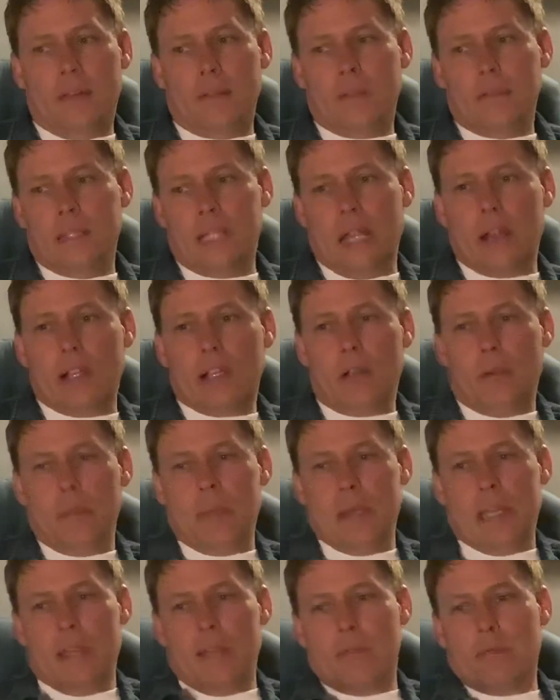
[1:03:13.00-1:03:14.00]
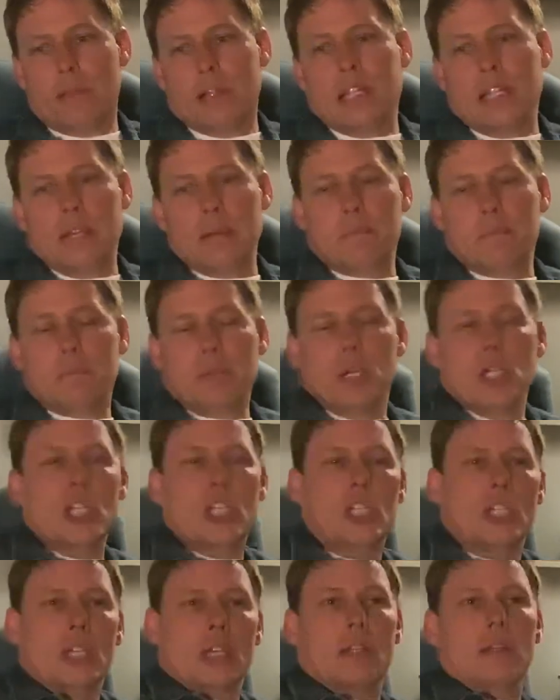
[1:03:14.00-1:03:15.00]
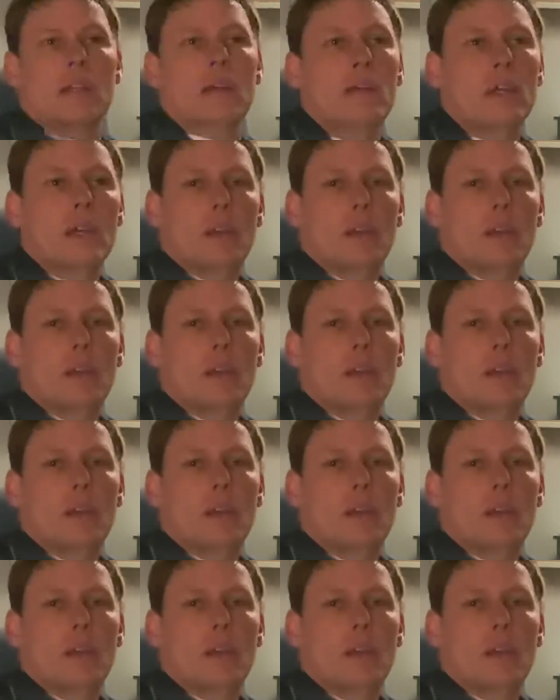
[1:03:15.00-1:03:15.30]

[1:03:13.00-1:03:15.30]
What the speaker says: Derek will be really pushing,